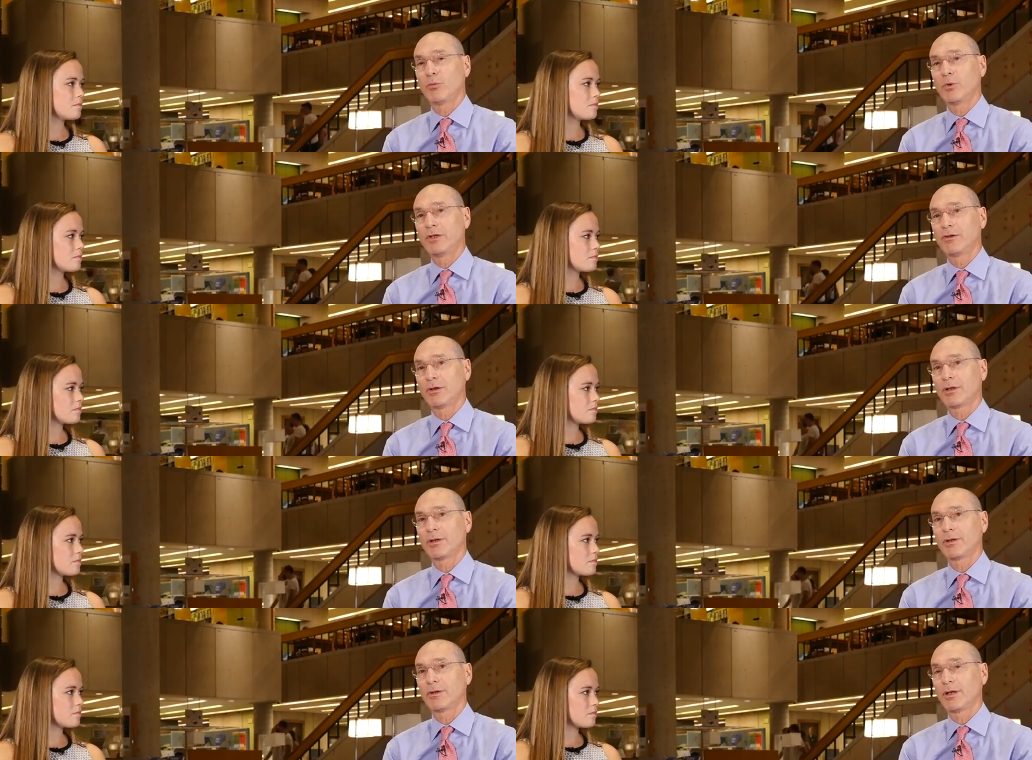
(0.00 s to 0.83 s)
Speaker 1: We took
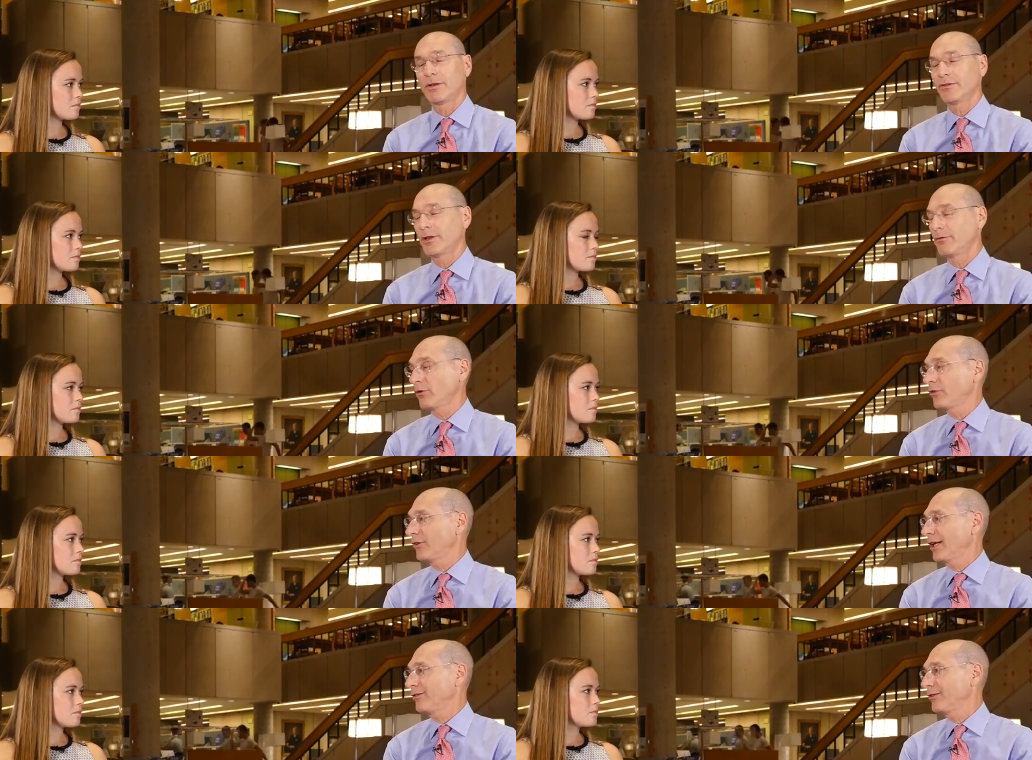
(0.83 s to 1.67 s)
uh, several
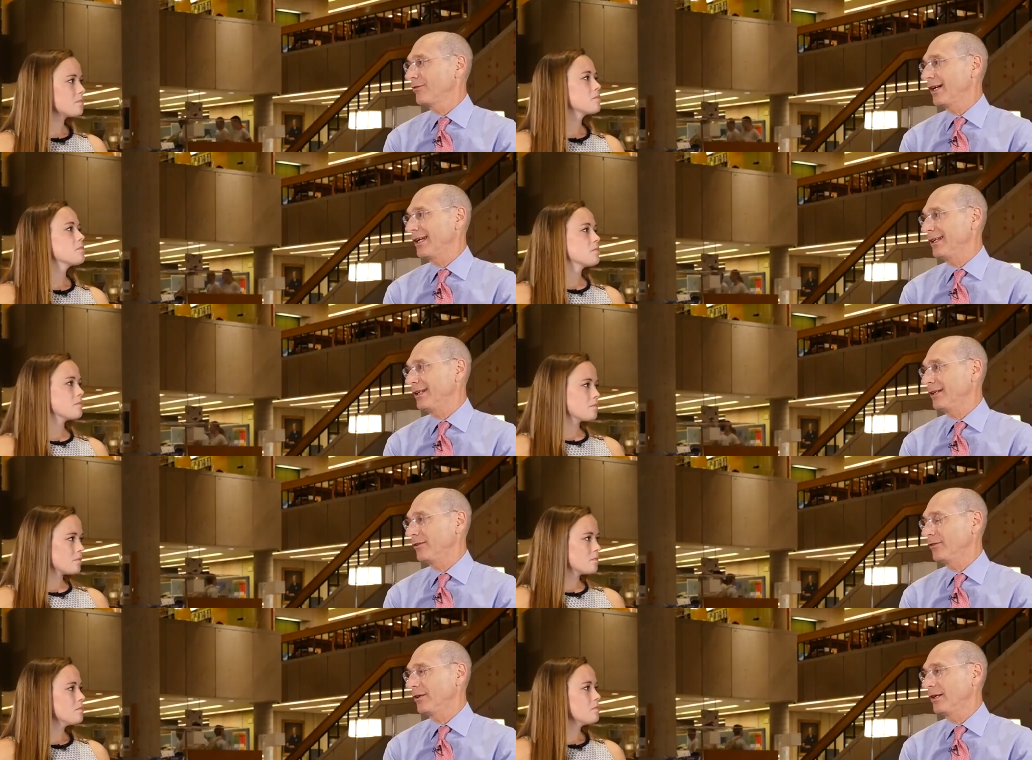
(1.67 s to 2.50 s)
sets of
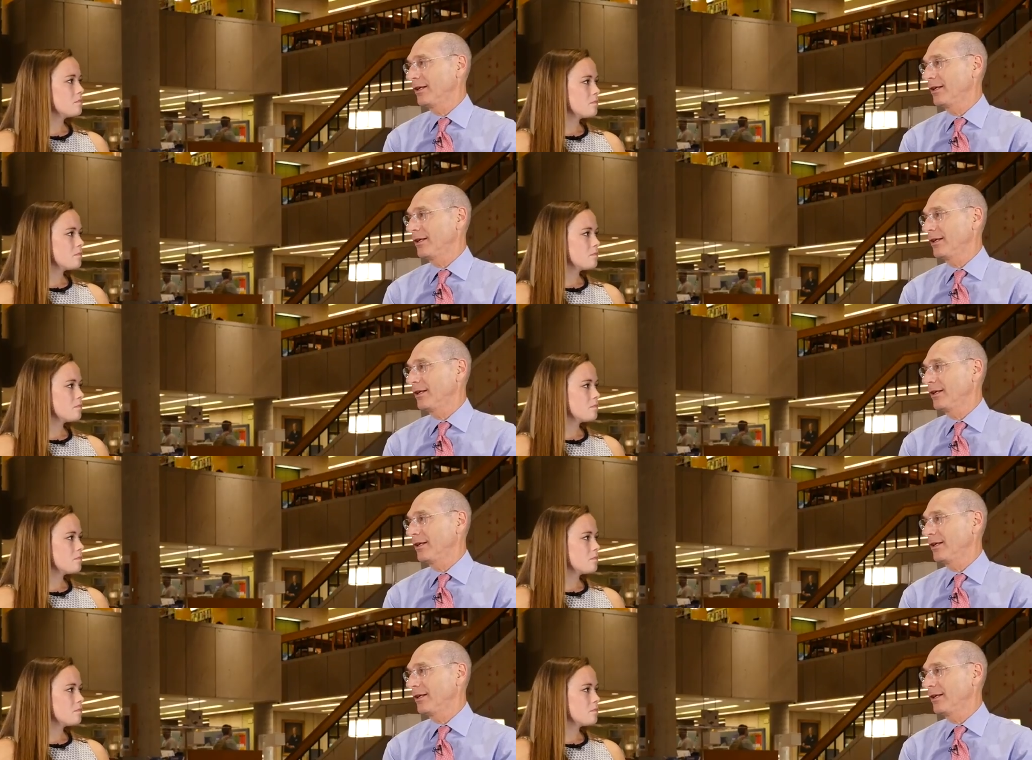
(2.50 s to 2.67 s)
ideas